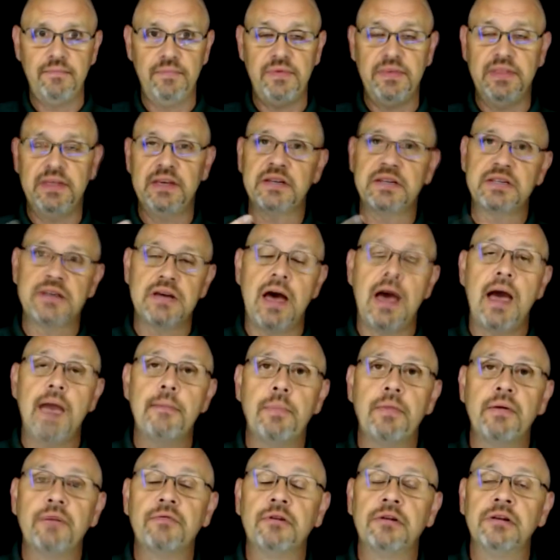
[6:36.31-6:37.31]
this type
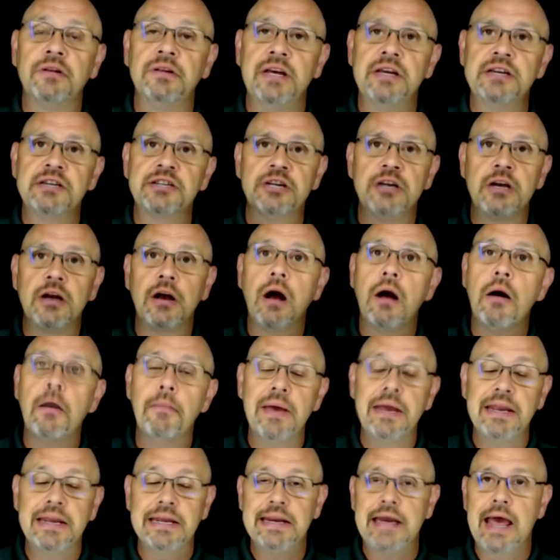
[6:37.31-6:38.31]
of clinician come
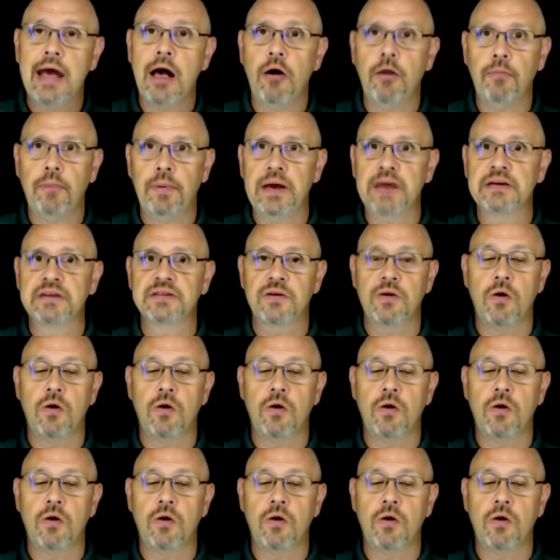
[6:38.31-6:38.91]
in and help us,